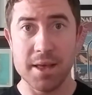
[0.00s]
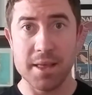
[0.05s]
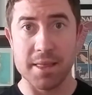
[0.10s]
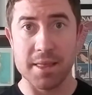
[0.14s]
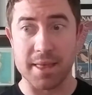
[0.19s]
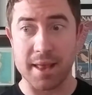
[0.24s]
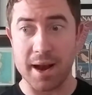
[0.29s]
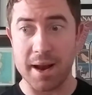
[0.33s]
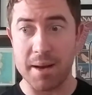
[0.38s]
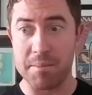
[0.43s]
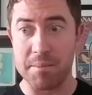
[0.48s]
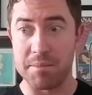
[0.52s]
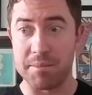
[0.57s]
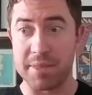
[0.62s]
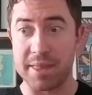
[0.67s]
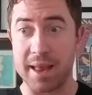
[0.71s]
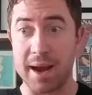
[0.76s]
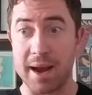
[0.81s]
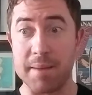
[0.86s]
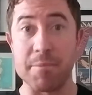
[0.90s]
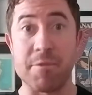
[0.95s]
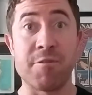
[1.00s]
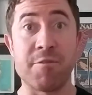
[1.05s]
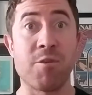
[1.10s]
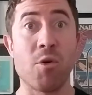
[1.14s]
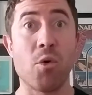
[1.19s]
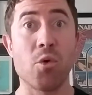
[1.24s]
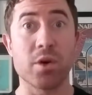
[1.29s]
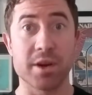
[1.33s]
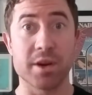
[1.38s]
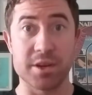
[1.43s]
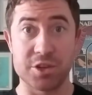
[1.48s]
that I'm
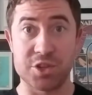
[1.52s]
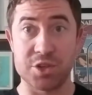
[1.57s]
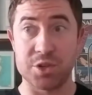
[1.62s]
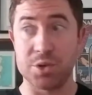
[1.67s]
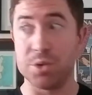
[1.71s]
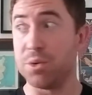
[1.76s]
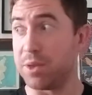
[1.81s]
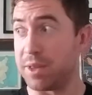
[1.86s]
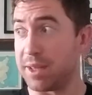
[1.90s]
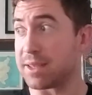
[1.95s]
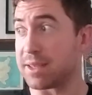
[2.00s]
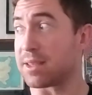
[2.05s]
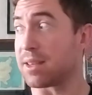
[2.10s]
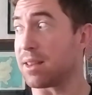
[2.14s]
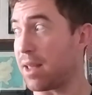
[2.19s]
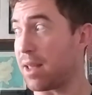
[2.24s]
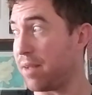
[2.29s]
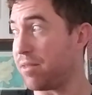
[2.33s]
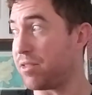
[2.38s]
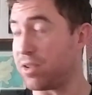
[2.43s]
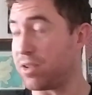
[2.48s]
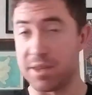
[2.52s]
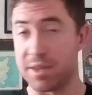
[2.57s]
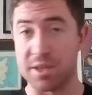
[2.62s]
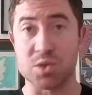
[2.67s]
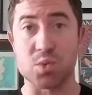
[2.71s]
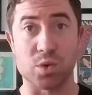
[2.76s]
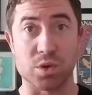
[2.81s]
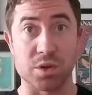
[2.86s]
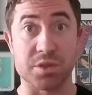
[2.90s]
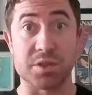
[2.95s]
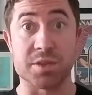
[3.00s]
foreign to this life, to this
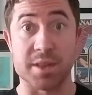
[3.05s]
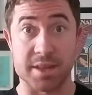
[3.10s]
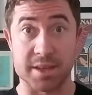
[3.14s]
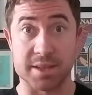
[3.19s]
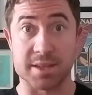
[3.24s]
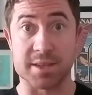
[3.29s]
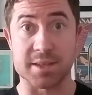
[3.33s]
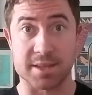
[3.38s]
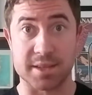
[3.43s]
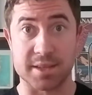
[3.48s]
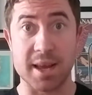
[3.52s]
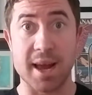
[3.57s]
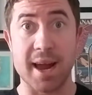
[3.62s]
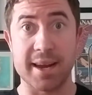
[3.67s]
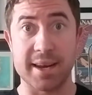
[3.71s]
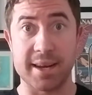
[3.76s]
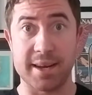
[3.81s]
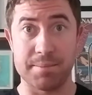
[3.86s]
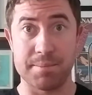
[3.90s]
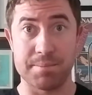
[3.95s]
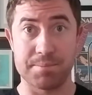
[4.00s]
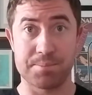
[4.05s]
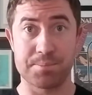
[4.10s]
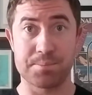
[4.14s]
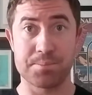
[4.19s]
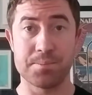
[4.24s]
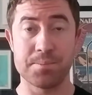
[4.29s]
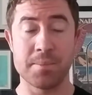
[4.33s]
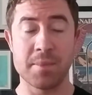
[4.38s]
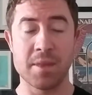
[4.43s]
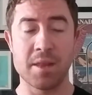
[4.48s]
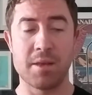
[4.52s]
world, to this society.
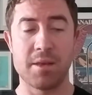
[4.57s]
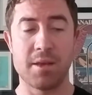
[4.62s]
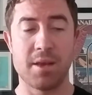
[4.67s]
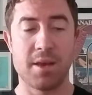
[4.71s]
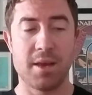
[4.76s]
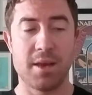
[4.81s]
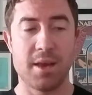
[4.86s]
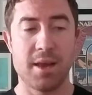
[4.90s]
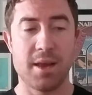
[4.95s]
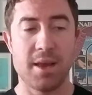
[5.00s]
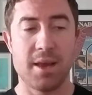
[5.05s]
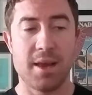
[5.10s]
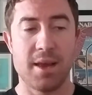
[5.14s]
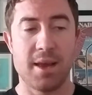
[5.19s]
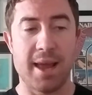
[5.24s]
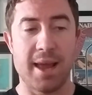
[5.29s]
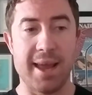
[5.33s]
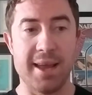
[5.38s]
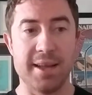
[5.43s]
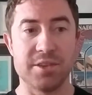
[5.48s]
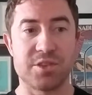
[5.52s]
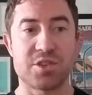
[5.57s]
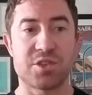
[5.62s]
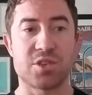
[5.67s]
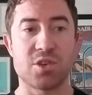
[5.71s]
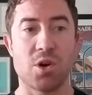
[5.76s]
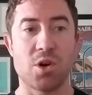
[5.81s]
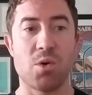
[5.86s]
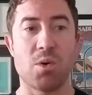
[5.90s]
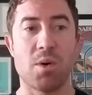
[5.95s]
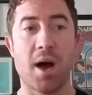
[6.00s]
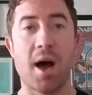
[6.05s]
And
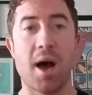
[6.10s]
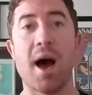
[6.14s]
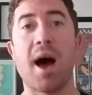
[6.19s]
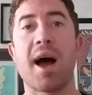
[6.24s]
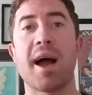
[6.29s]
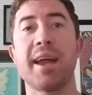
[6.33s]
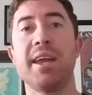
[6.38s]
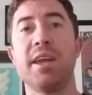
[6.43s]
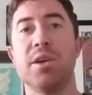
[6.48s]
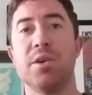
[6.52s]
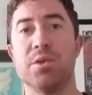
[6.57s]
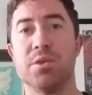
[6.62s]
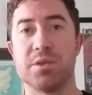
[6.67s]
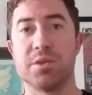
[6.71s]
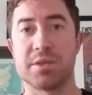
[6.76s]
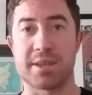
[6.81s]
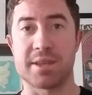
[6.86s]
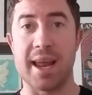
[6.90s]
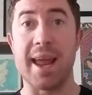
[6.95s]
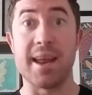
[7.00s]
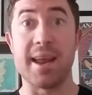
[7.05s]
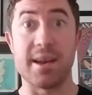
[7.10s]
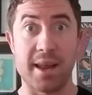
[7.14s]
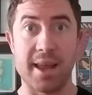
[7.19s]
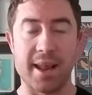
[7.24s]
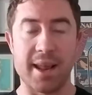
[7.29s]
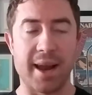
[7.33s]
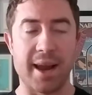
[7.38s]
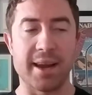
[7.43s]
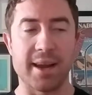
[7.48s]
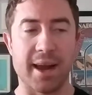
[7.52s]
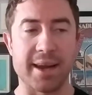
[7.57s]
so I used,
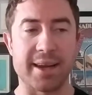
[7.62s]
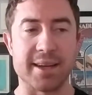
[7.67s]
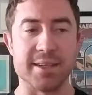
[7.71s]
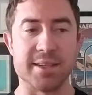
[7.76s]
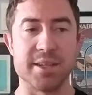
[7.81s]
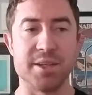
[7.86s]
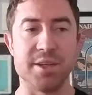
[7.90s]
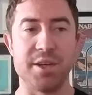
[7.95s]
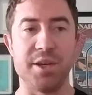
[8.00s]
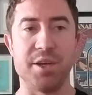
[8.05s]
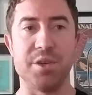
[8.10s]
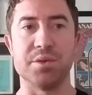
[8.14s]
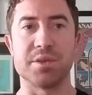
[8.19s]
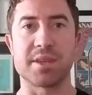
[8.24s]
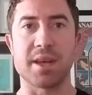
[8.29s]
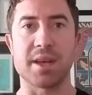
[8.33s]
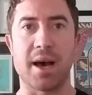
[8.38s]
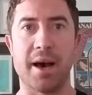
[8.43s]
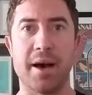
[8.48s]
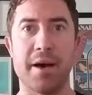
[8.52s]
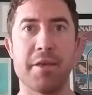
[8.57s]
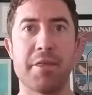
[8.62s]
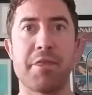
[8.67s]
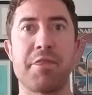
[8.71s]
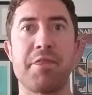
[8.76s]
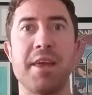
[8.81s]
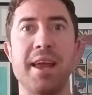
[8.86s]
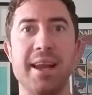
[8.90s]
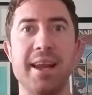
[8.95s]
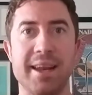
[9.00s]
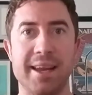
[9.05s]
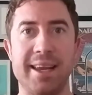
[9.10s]
and I continue to use
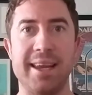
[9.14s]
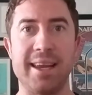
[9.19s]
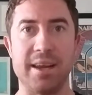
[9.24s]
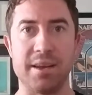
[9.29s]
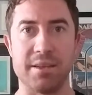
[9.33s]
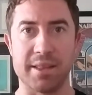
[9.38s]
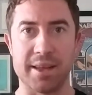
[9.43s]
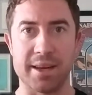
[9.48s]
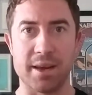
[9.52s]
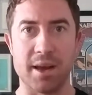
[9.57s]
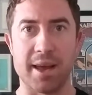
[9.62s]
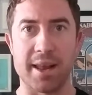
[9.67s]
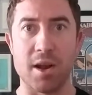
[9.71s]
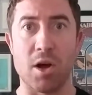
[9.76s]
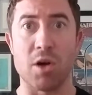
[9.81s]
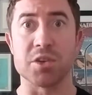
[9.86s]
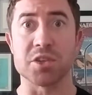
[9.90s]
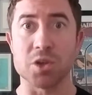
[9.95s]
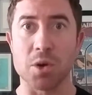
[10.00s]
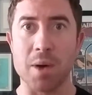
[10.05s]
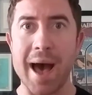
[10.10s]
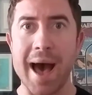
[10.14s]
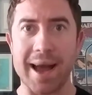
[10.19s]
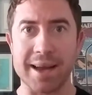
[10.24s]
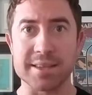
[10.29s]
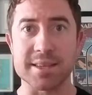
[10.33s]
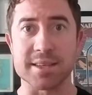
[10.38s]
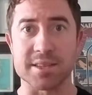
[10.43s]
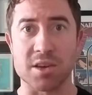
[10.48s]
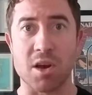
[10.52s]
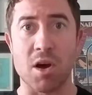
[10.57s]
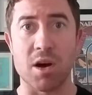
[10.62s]
theta healing and also
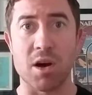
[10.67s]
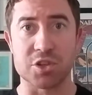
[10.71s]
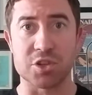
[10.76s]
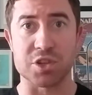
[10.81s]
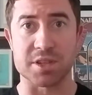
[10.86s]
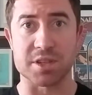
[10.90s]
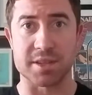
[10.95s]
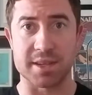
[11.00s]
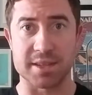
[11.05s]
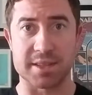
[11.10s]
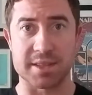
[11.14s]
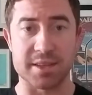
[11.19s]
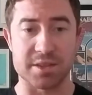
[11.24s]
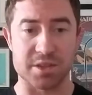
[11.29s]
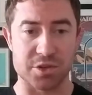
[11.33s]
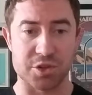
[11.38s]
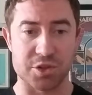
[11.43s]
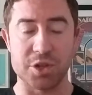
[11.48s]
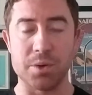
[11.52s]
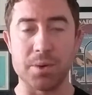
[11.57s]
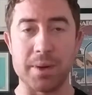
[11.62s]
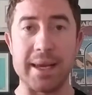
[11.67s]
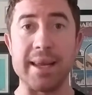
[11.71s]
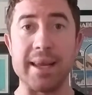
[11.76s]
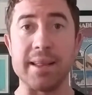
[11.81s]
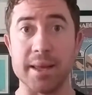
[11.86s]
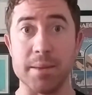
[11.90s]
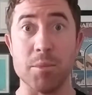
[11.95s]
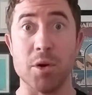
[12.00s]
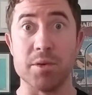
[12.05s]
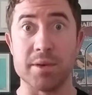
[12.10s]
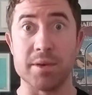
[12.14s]
access consciousness. These are two
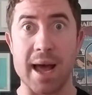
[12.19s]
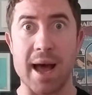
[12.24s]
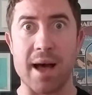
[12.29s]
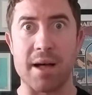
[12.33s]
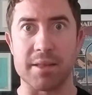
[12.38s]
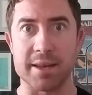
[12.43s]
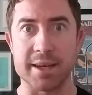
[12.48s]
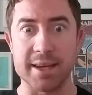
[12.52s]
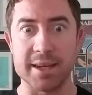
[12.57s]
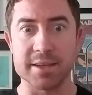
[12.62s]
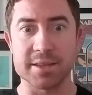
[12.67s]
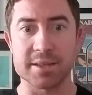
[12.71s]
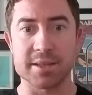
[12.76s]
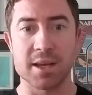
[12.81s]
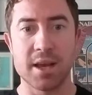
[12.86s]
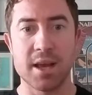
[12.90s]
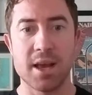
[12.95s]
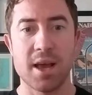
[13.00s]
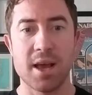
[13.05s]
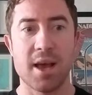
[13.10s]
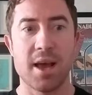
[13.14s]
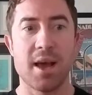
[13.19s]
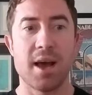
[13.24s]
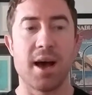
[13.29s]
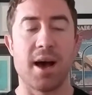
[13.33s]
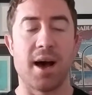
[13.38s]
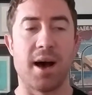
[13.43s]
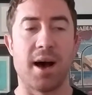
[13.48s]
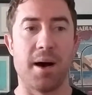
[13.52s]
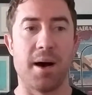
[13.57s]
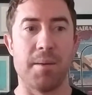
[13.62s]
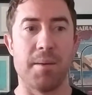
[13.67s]
healing modalities
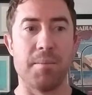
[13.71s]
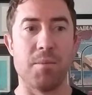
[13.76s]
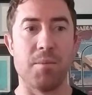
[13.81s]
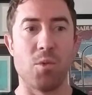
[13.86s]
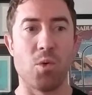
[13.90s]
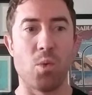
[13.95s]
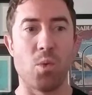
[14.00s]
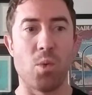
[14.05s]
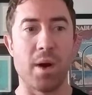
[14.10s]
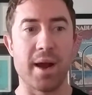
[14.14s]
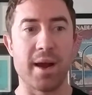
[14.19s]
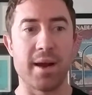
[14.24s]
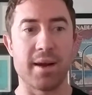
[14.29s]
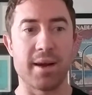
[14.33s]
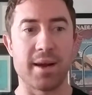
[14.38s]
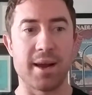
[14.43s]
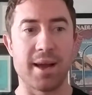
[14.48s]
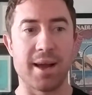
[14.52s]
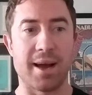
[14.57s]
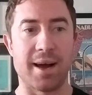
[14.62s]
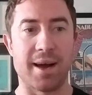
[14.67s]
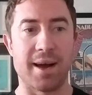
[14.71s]
where